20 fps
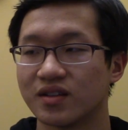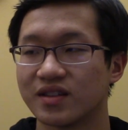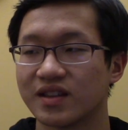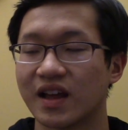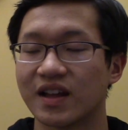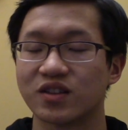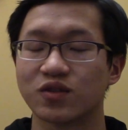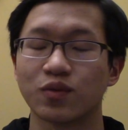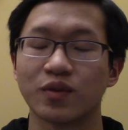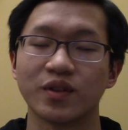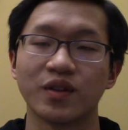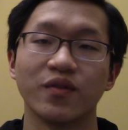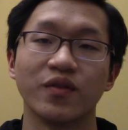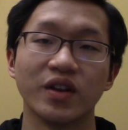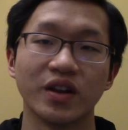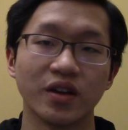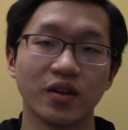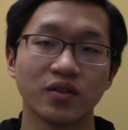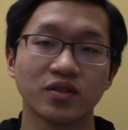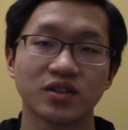That's what the
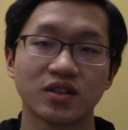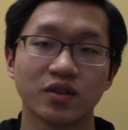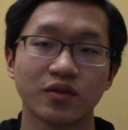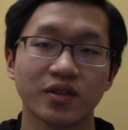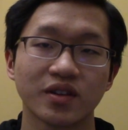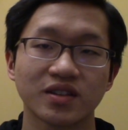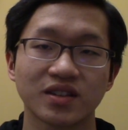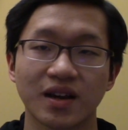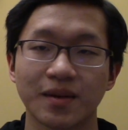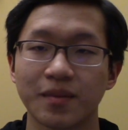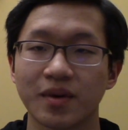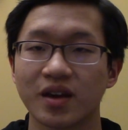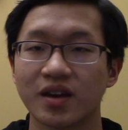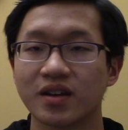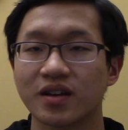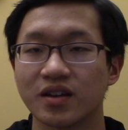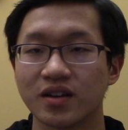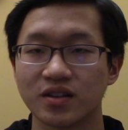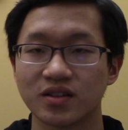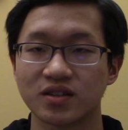video series I
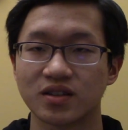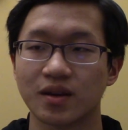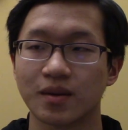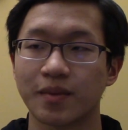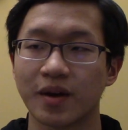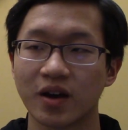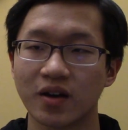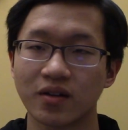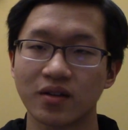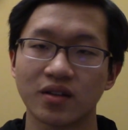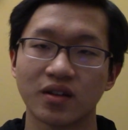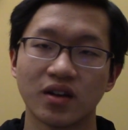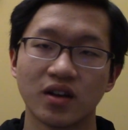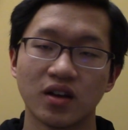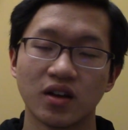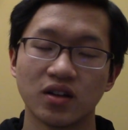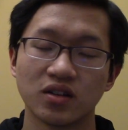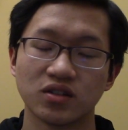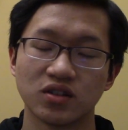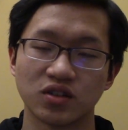made is about,
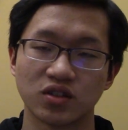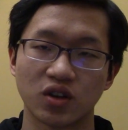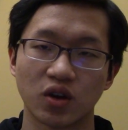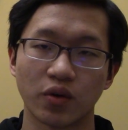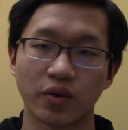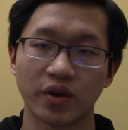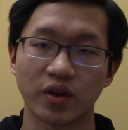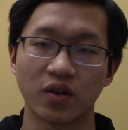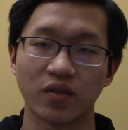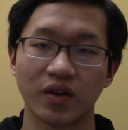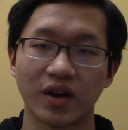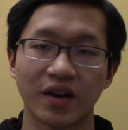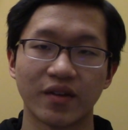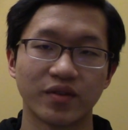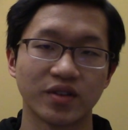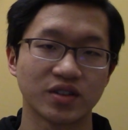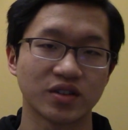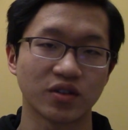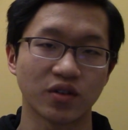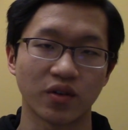just going over
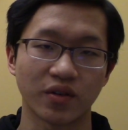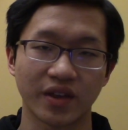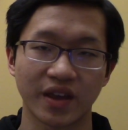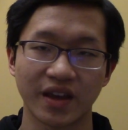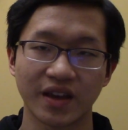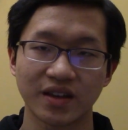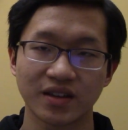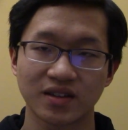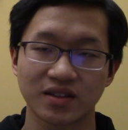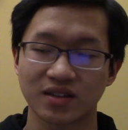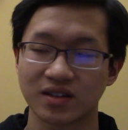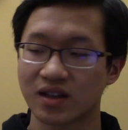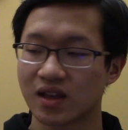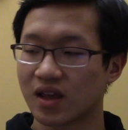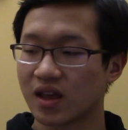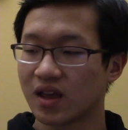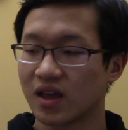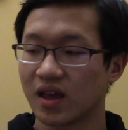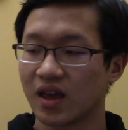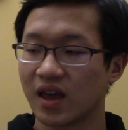every single case
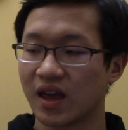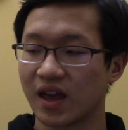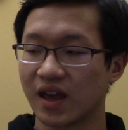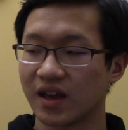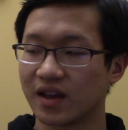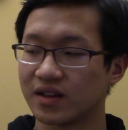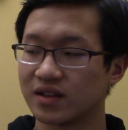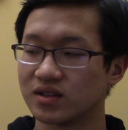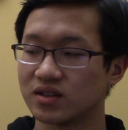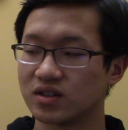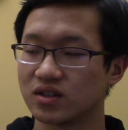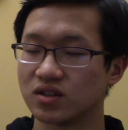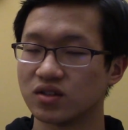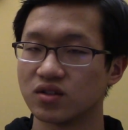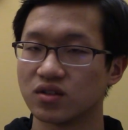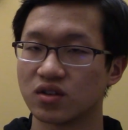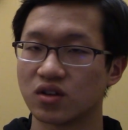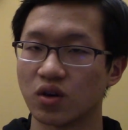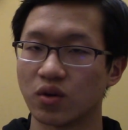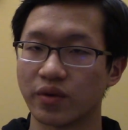and
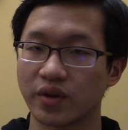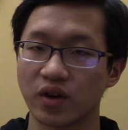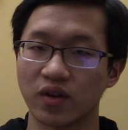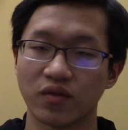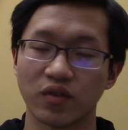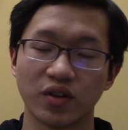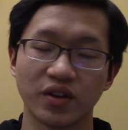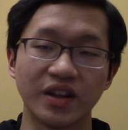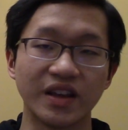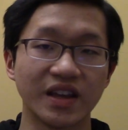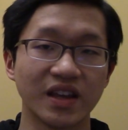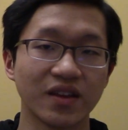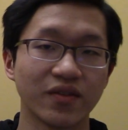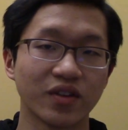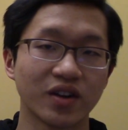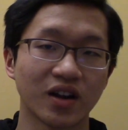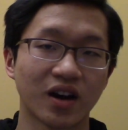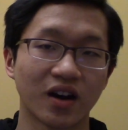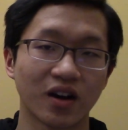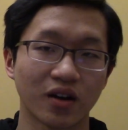going over the
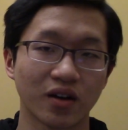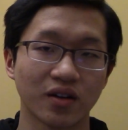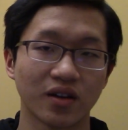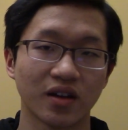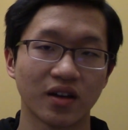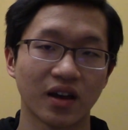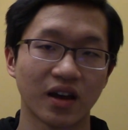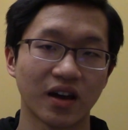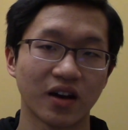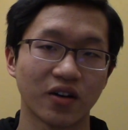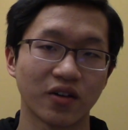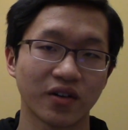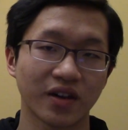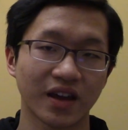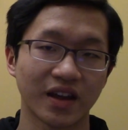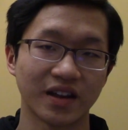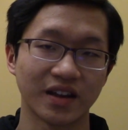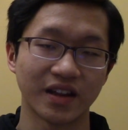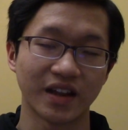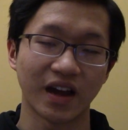even alg
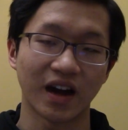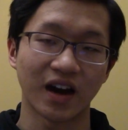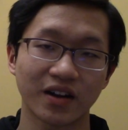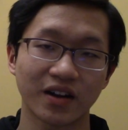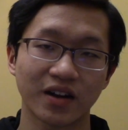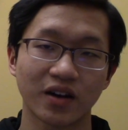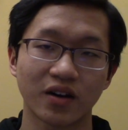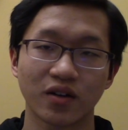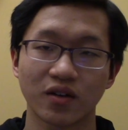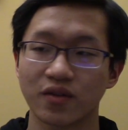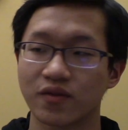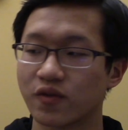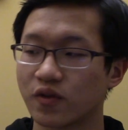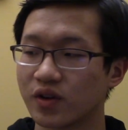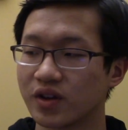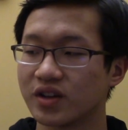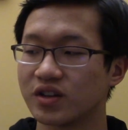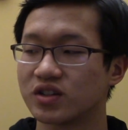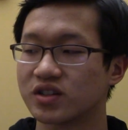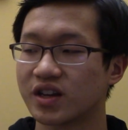and the alg for
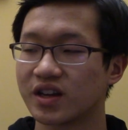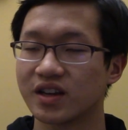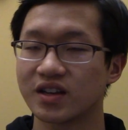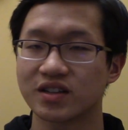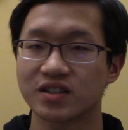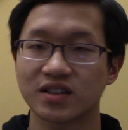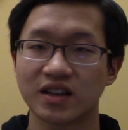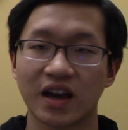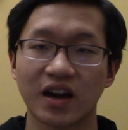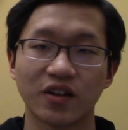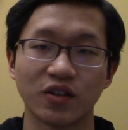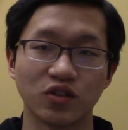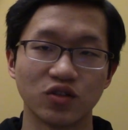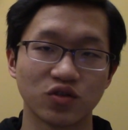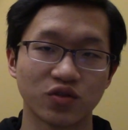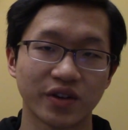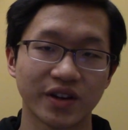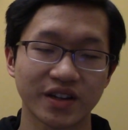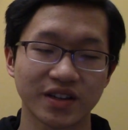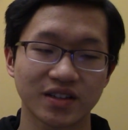each case, how to
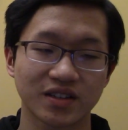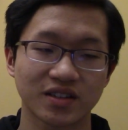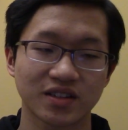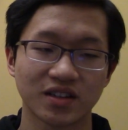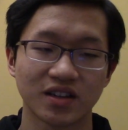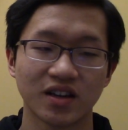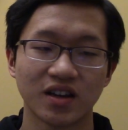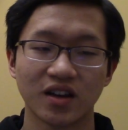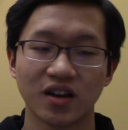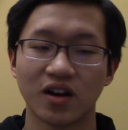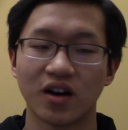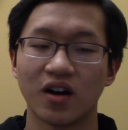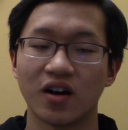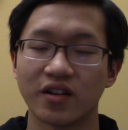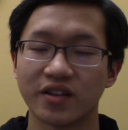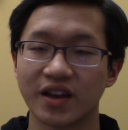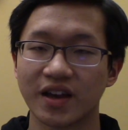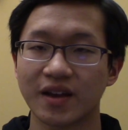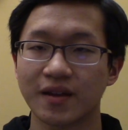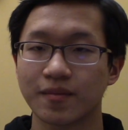trace,
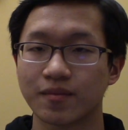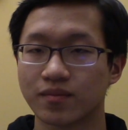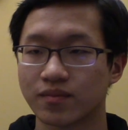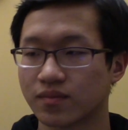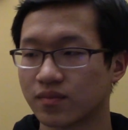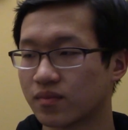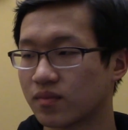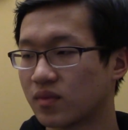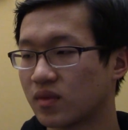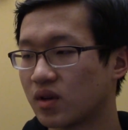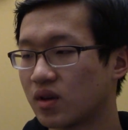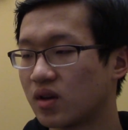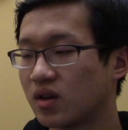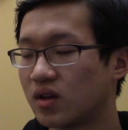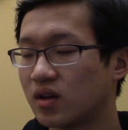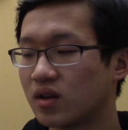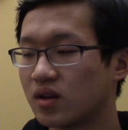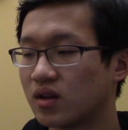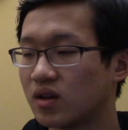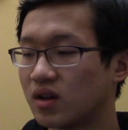all that.
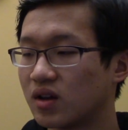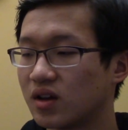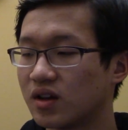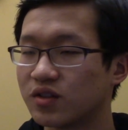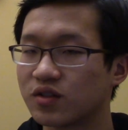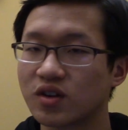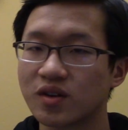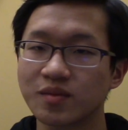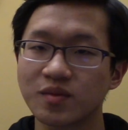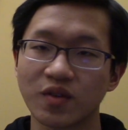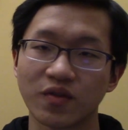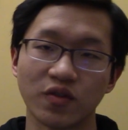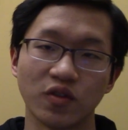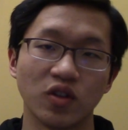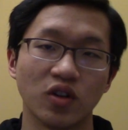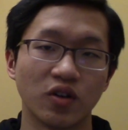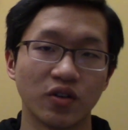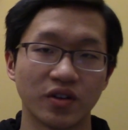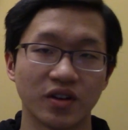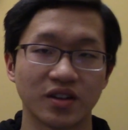In terms of
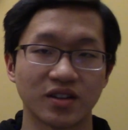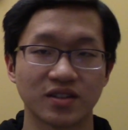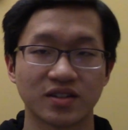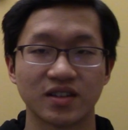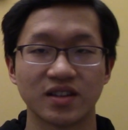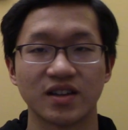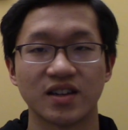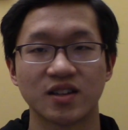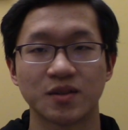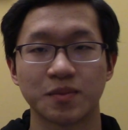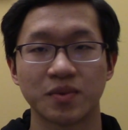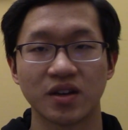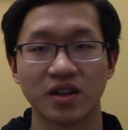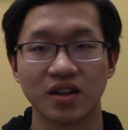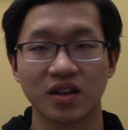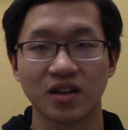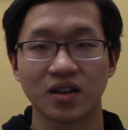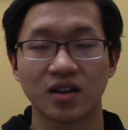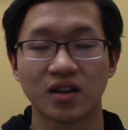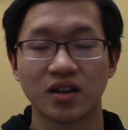learning
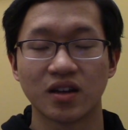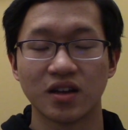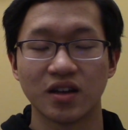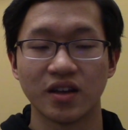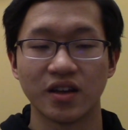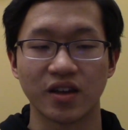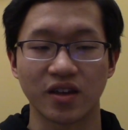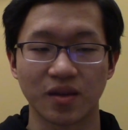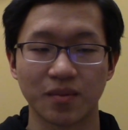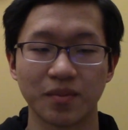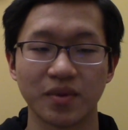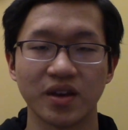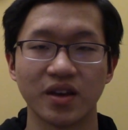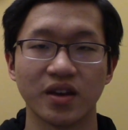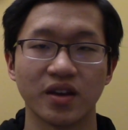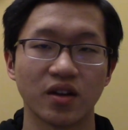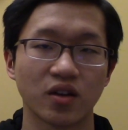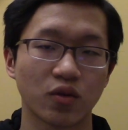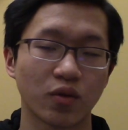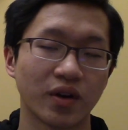CSP, it can
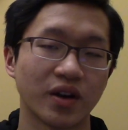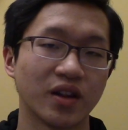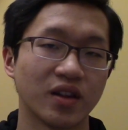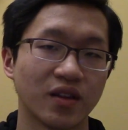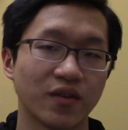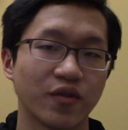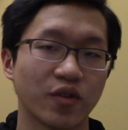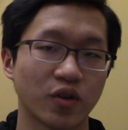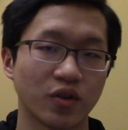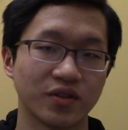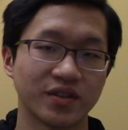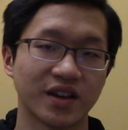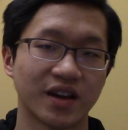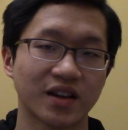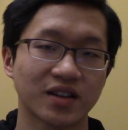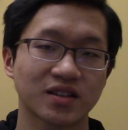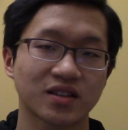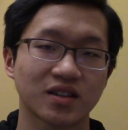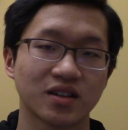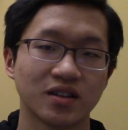be quite a difficult
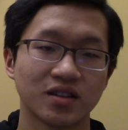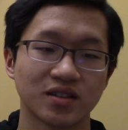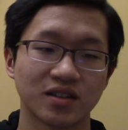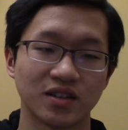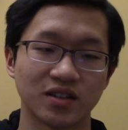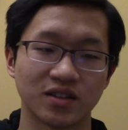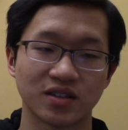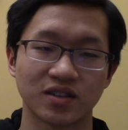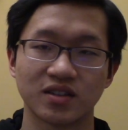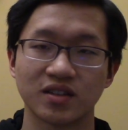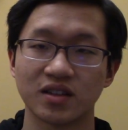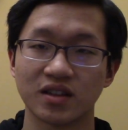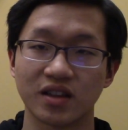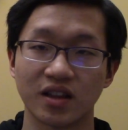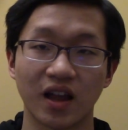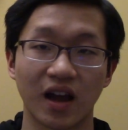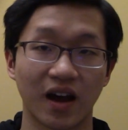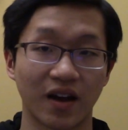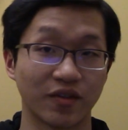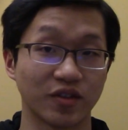task since
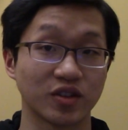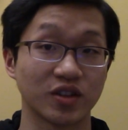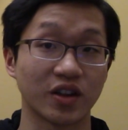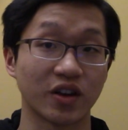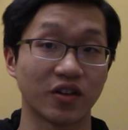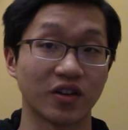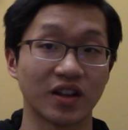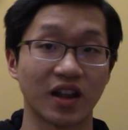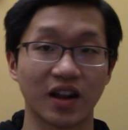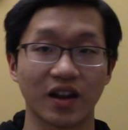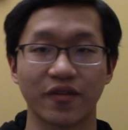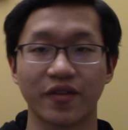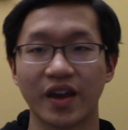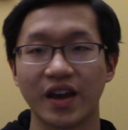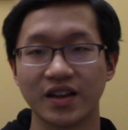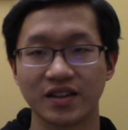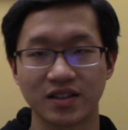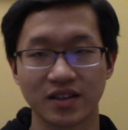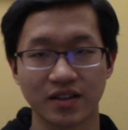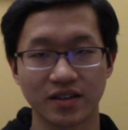obviously there are a lot of
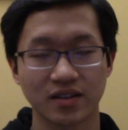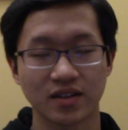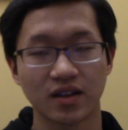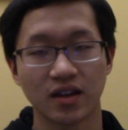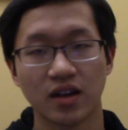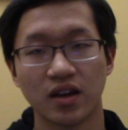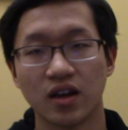cases.